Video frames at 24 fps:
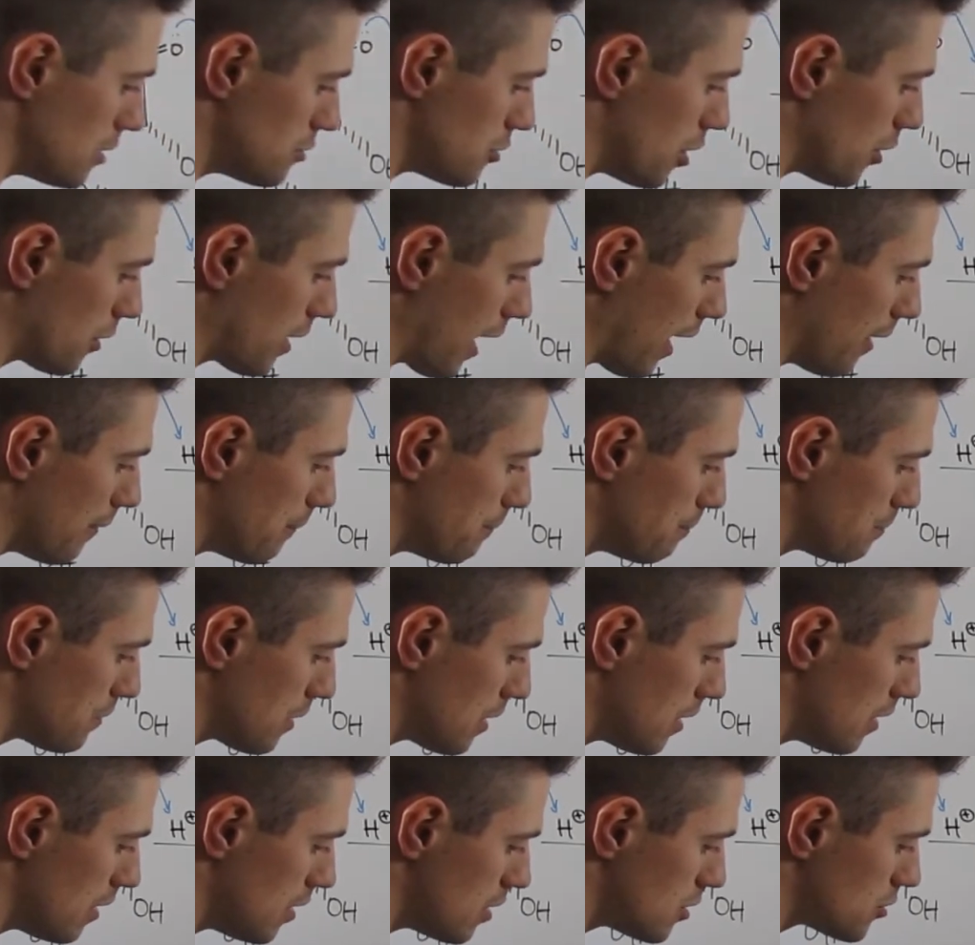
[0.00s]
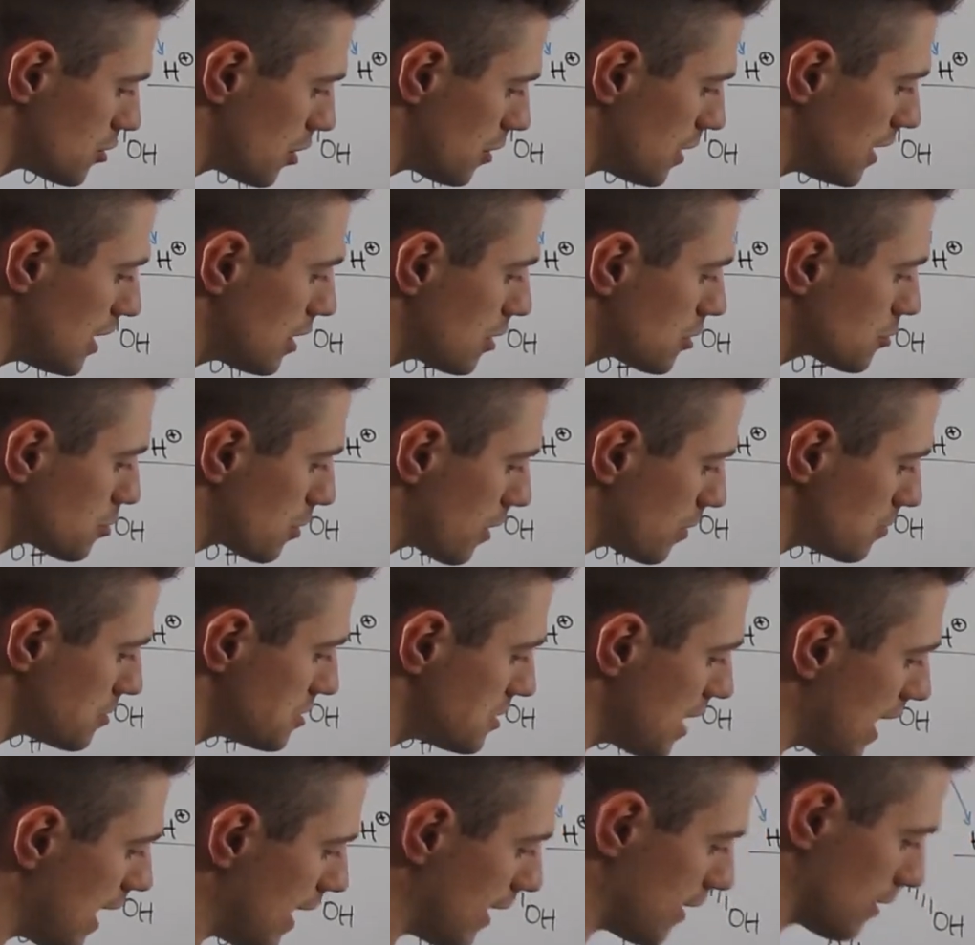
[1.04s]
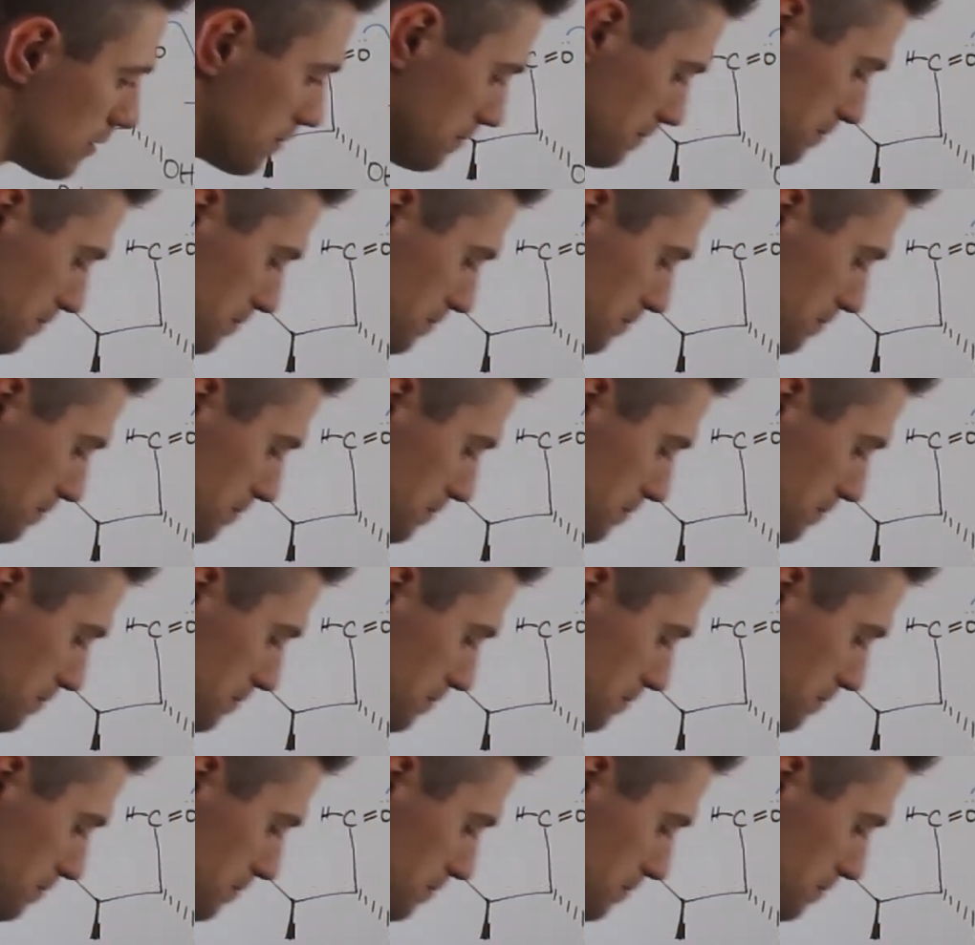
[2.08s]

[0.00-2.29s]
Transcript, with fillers: H. Okay, so here's what I'm saying.